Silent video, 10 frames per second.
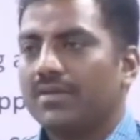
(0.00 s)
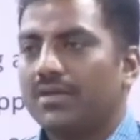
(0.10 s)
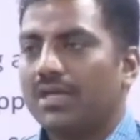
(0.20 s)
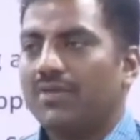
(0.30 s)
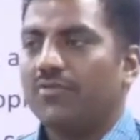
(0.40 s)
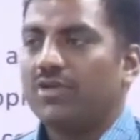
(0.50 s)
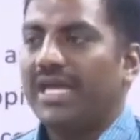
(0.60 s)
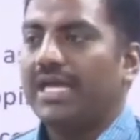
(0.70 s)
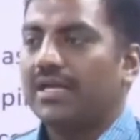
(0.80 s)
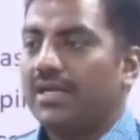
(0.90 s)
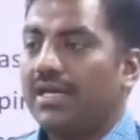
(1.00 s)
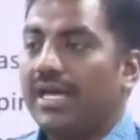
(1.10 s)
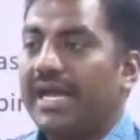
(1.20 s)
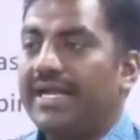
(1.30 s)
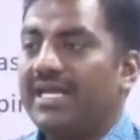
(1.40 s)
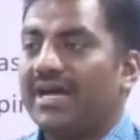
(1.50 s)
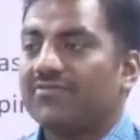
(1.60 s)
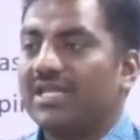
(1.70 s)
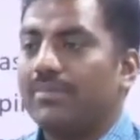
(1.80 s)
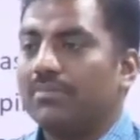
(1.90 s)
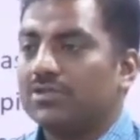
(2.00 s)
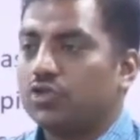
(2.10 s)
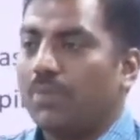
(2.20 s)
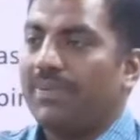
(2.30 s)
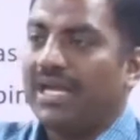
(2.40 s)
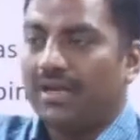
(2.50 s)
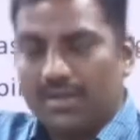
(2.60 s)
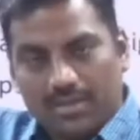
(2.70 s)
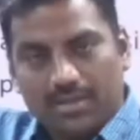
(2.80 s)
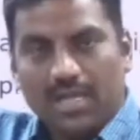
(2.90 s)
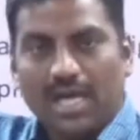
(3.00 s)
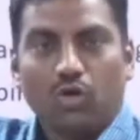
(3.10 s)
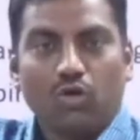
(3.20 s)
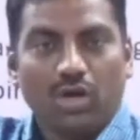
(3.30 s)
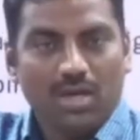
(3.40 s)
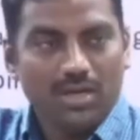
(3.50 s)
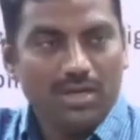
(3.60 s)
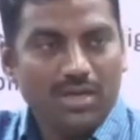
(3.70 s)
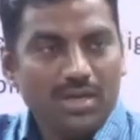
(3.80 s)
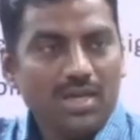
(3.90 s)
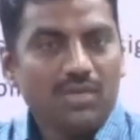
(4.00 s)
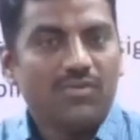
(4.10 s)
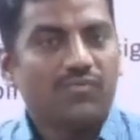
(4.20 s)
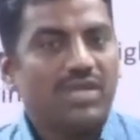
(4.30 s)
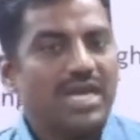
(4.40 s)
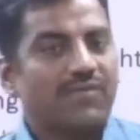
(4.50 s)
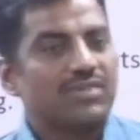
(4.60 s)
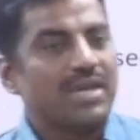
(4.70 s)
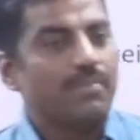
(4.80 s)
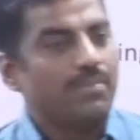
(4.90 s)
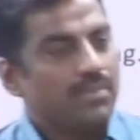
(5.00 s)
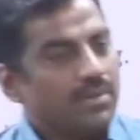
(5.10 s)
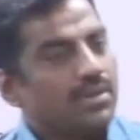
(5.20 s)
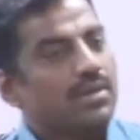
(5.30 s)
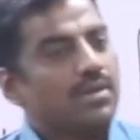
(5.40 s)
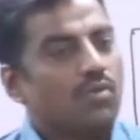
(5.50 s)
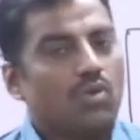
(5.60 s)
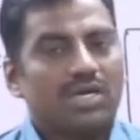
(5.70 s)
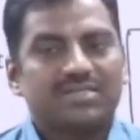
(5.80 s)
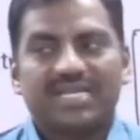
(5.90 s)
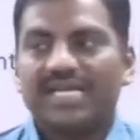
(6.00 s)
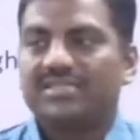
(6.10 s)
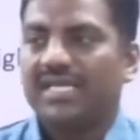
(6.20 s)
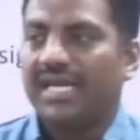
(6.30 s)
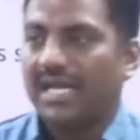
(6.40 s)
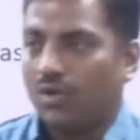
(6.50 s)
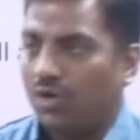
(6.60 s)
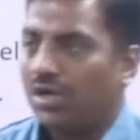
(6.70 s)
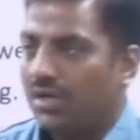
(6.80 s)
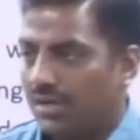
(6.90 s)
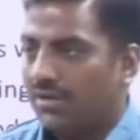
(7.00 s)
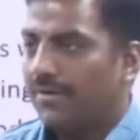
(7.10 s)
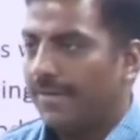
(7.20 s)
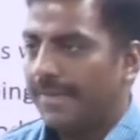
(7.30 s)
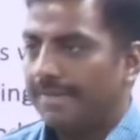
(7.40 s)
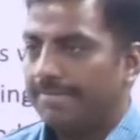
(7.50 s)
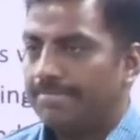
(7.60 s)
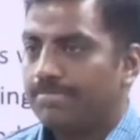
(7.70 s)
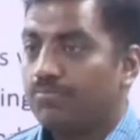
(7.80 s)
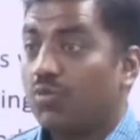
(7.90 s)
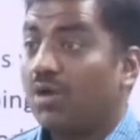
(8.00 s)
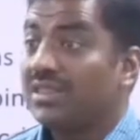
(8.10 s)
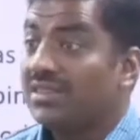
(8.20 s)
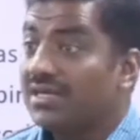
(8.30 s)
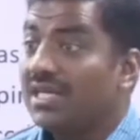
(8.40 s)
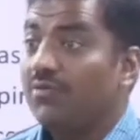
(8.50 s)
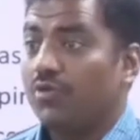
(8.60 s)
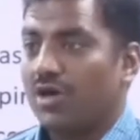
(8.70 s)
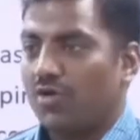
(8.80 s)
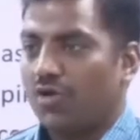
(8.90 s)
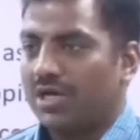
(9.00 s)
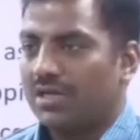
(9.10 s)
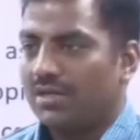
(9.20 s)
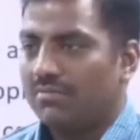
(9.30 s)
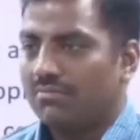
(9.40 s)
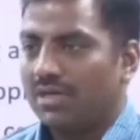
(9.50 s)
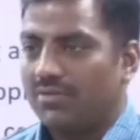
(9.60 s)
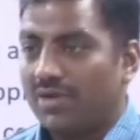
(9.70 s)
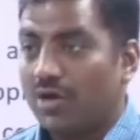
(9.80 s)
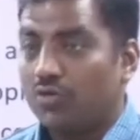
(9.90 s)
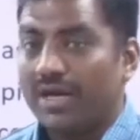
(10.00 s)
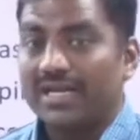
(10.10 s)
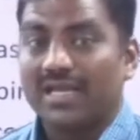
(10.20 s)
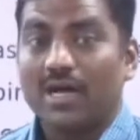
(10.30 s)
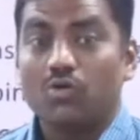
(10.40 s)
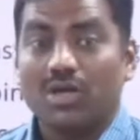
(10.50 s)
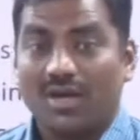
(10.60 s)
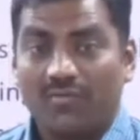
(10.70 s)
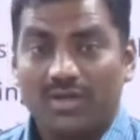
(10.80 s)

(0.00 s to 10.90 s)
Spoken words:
If you take 80 of them shopping alone, 50 of them what? Sightseeing alone. 130 we would have got. But we have to get the count of